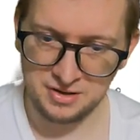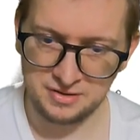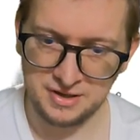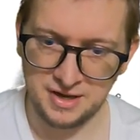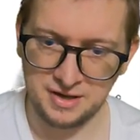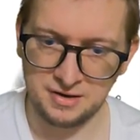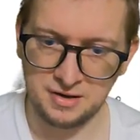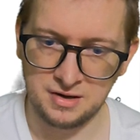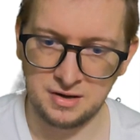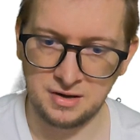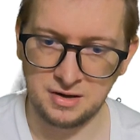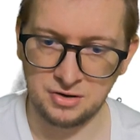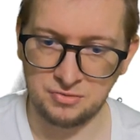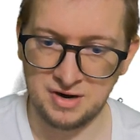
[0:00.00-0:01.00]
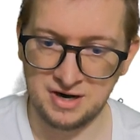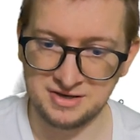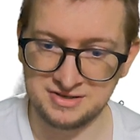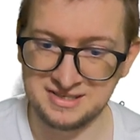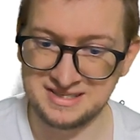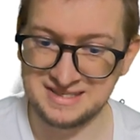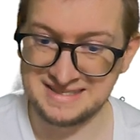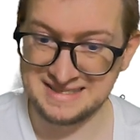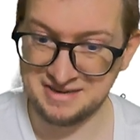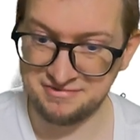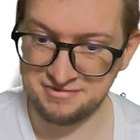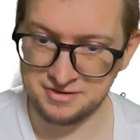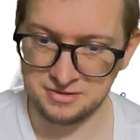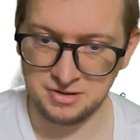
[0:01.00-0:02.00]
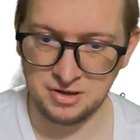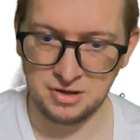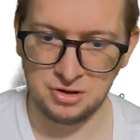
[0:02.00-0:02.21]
that acquires 7